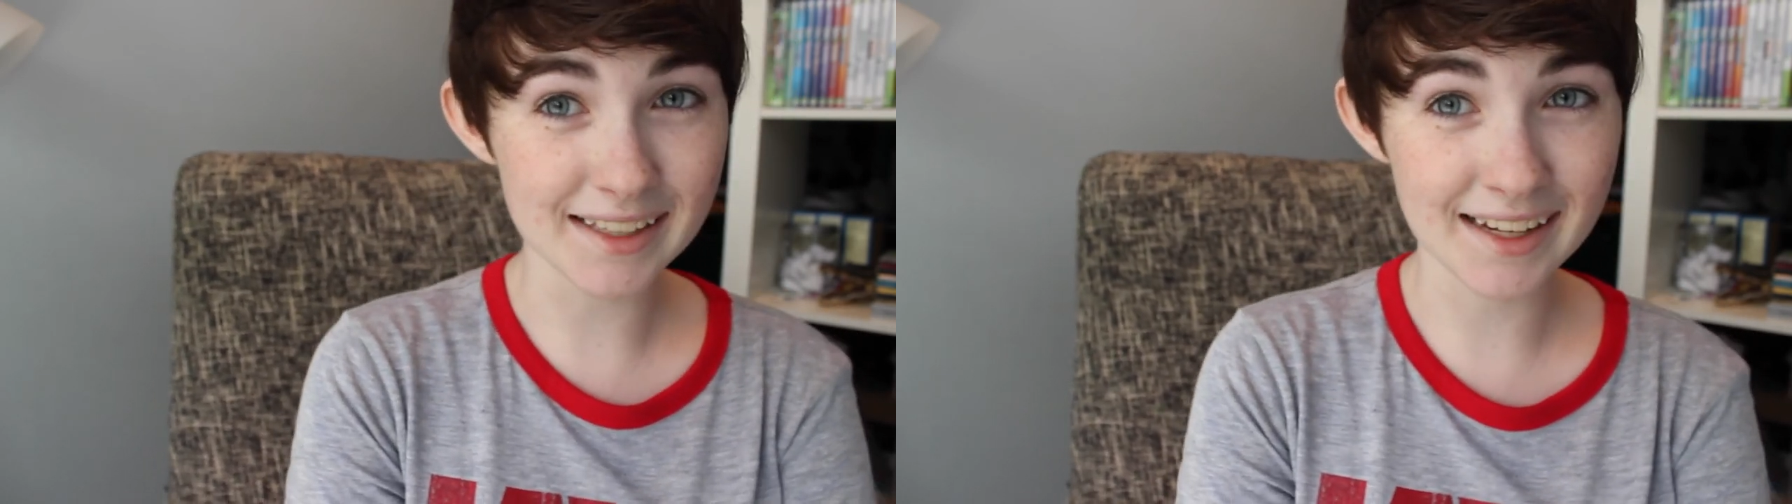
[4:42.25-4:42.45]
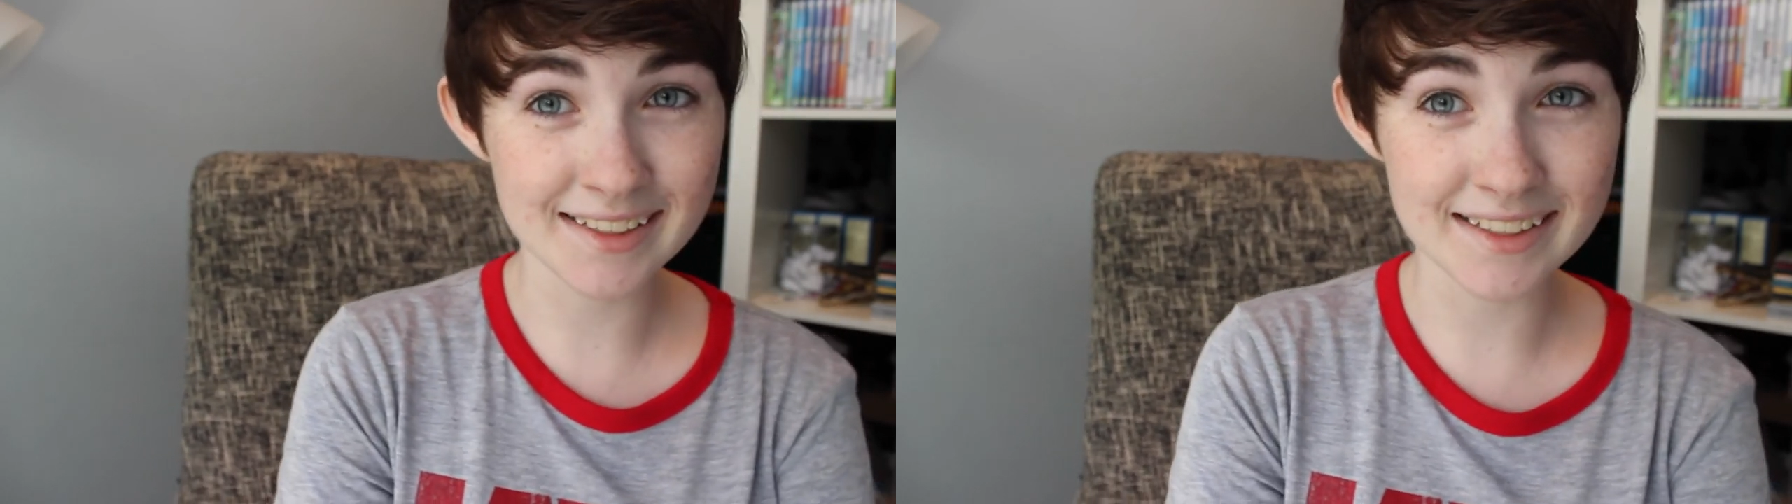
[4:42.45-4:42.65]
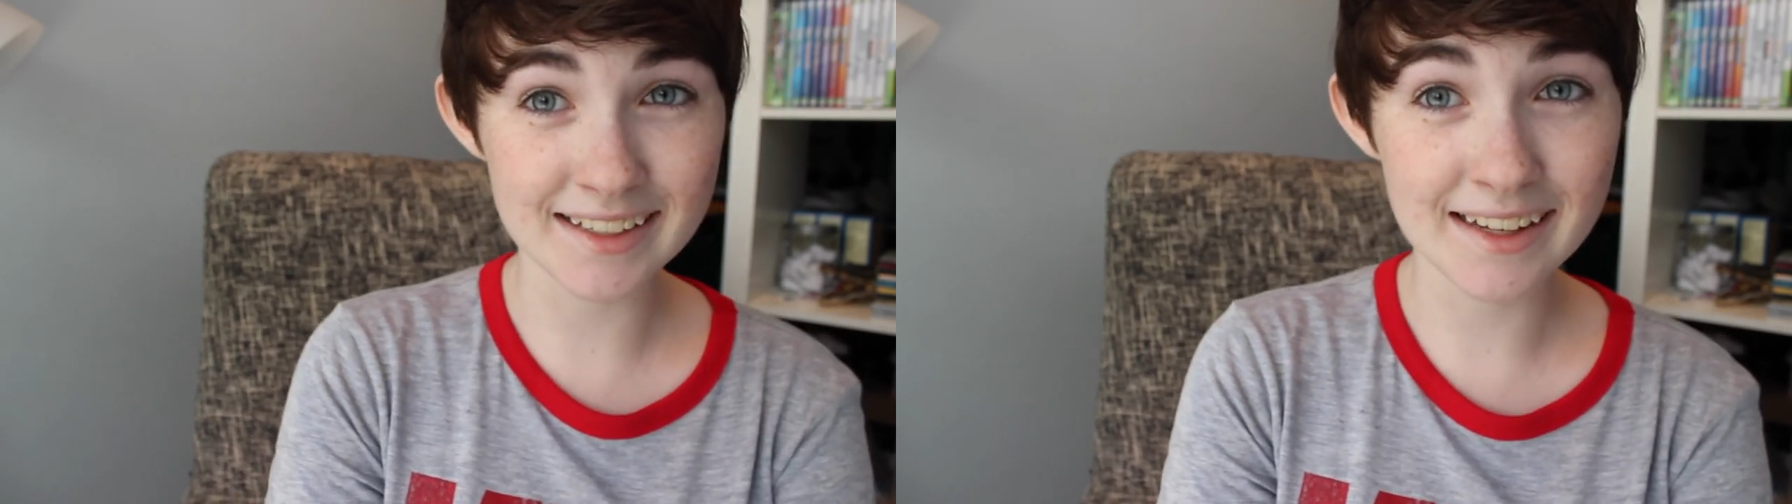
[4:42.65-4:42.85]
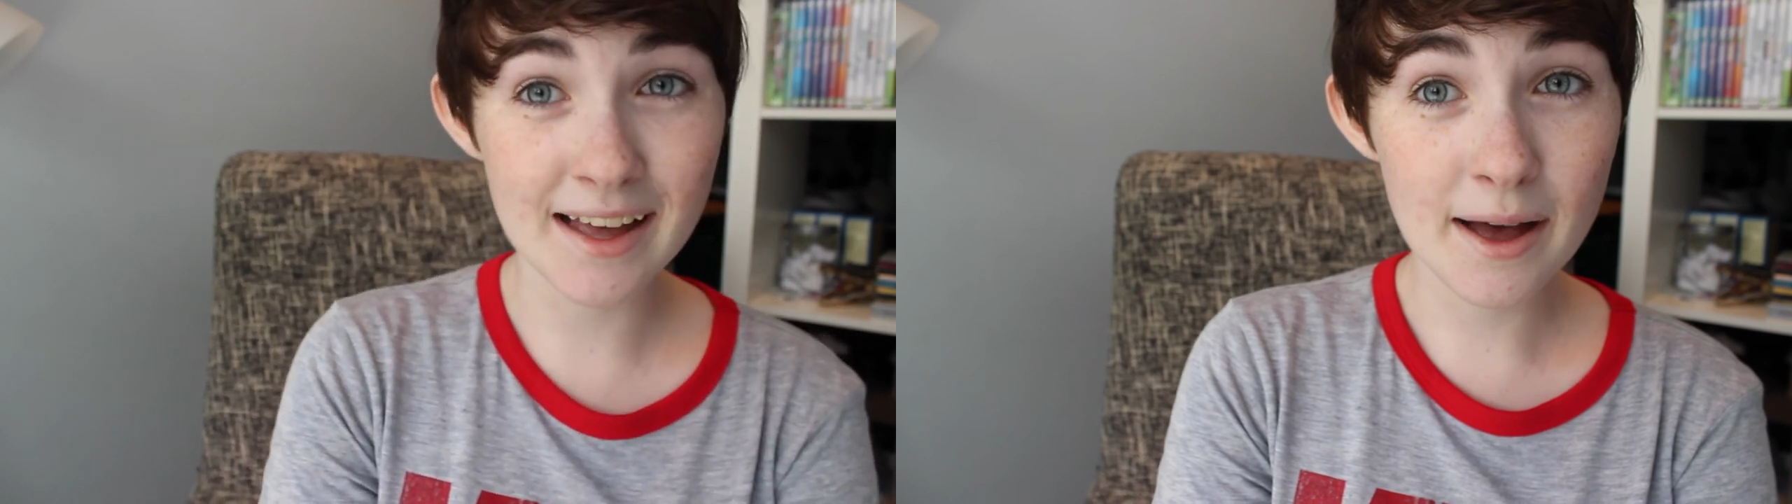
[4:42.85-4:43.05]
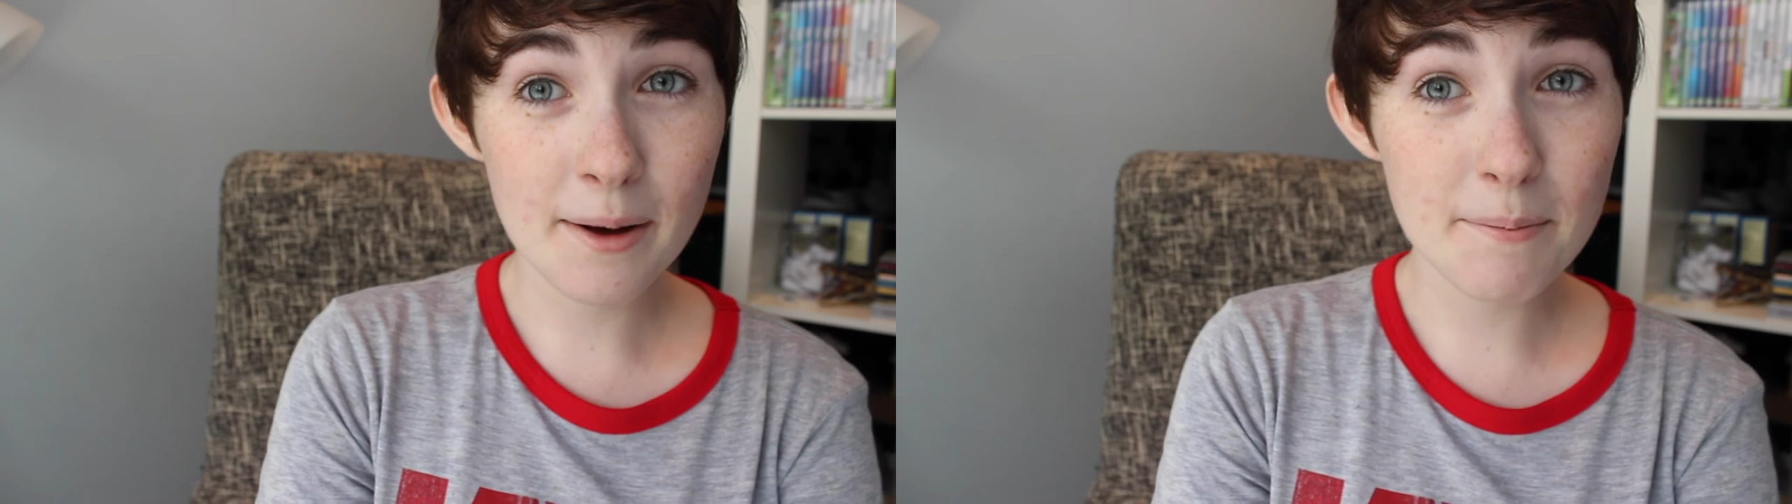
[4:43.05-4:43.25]
Lexi?
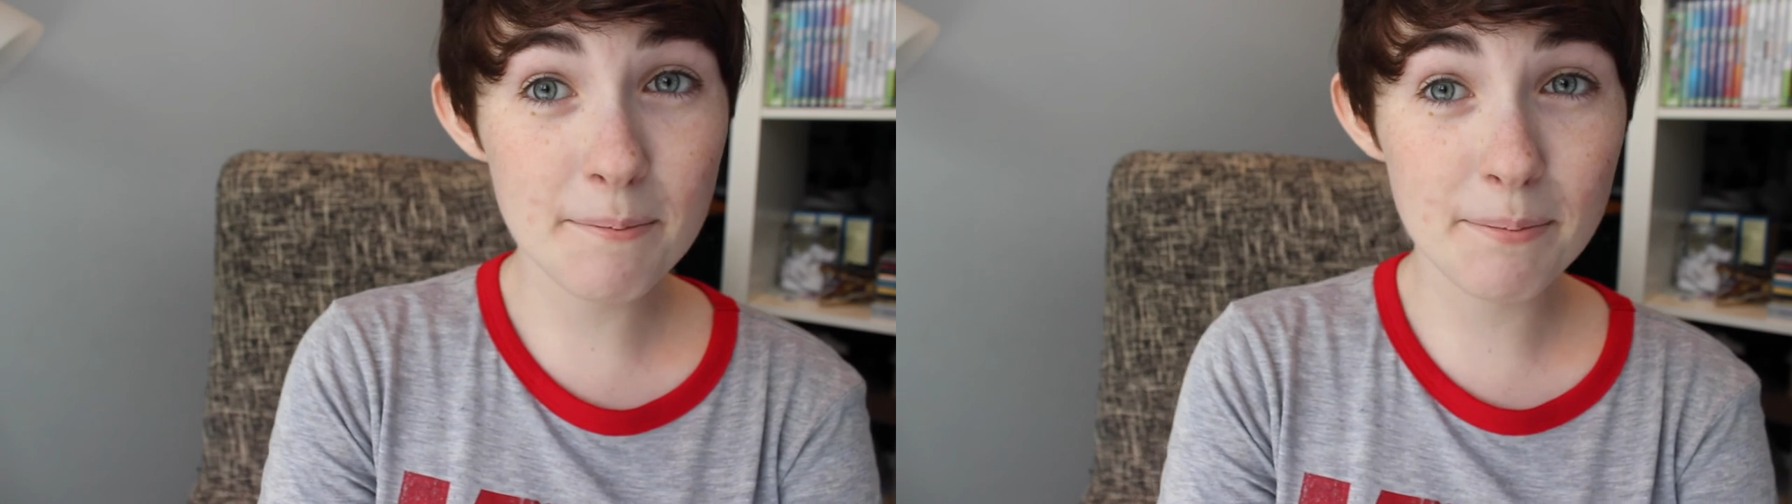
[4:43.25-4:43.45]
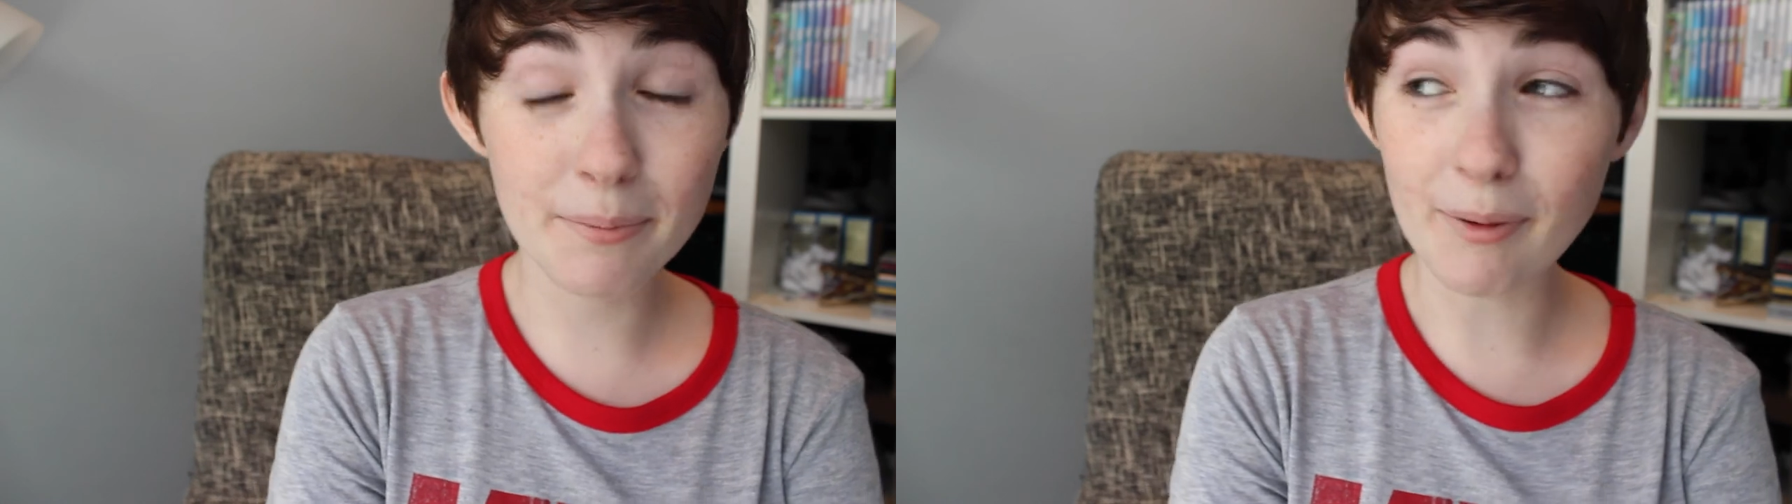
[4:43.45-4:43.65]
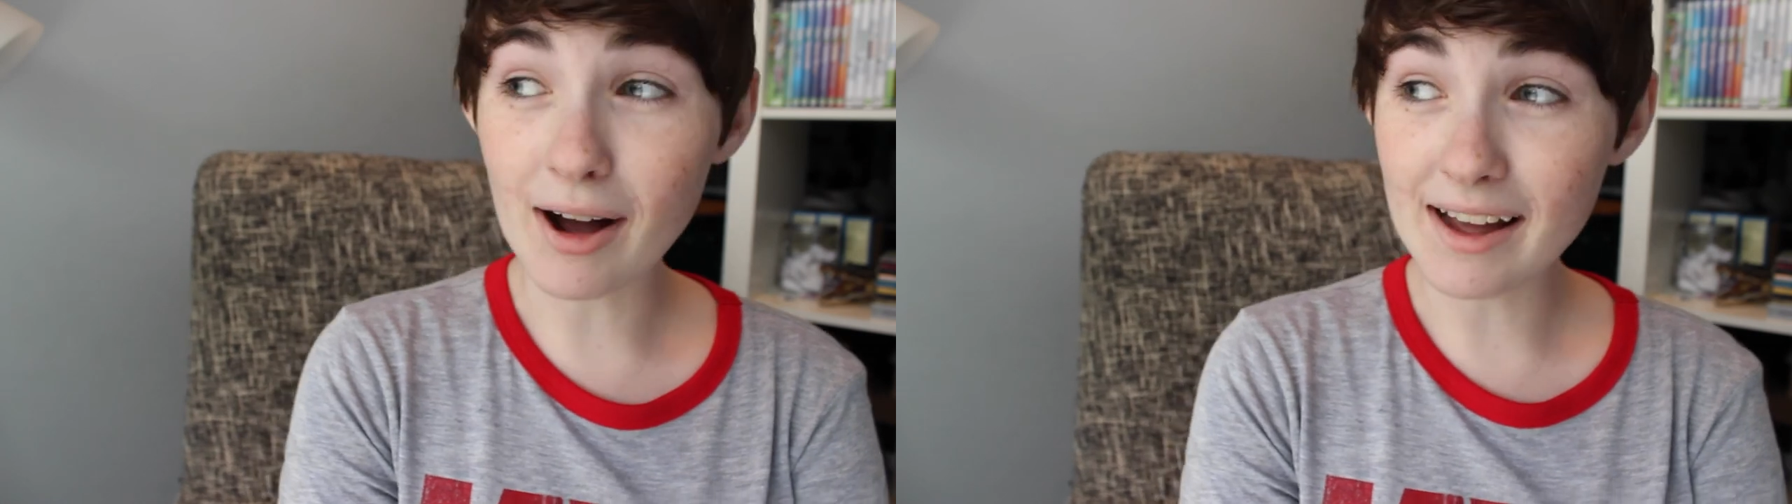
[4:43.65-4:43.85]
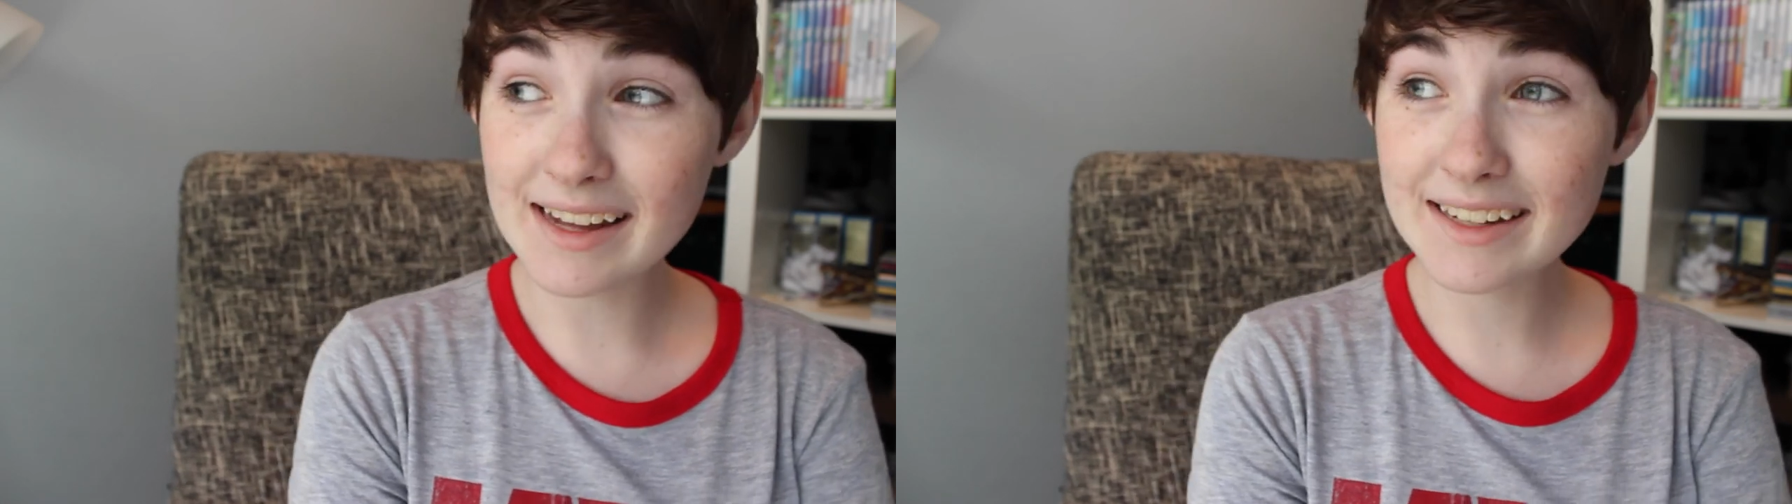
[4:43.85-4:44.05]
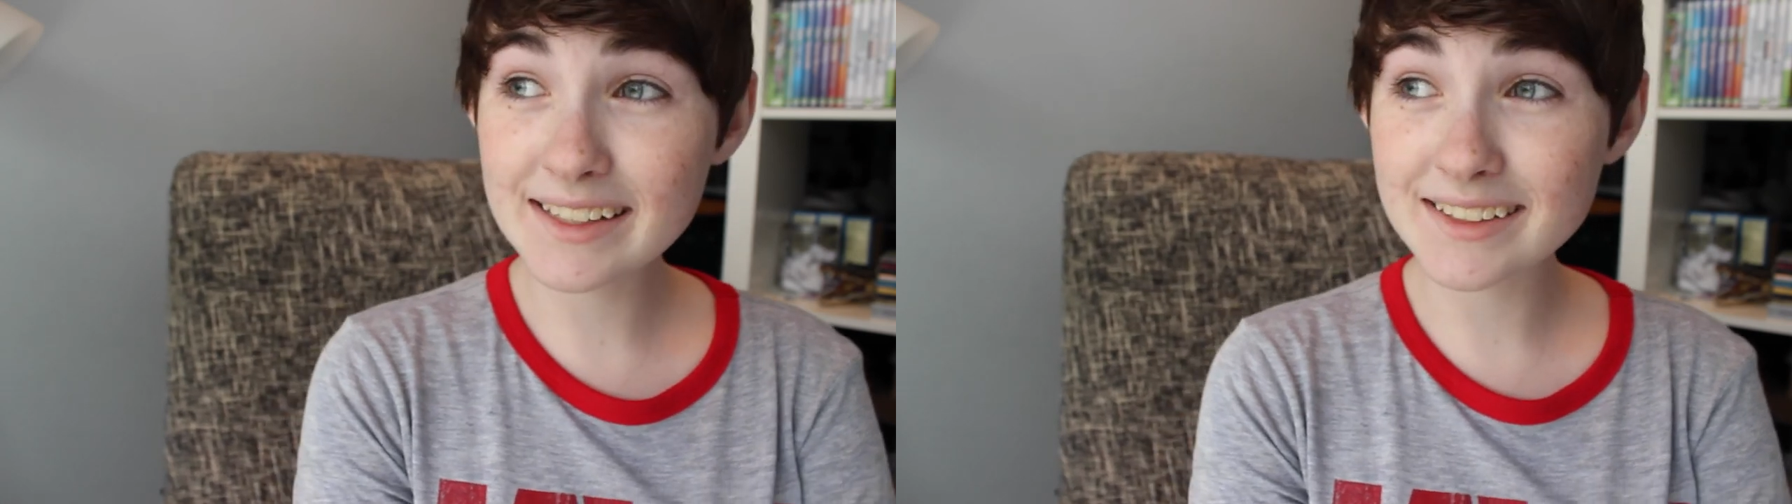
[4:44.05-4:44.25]

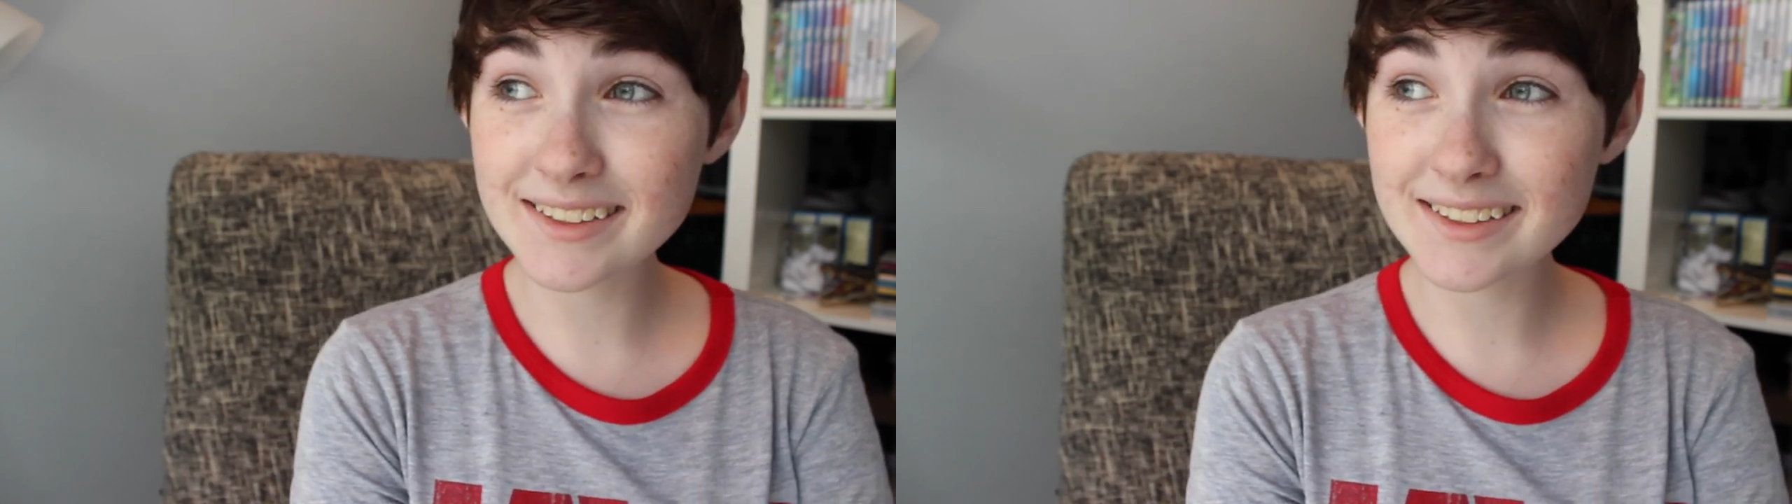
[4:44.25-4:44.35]
But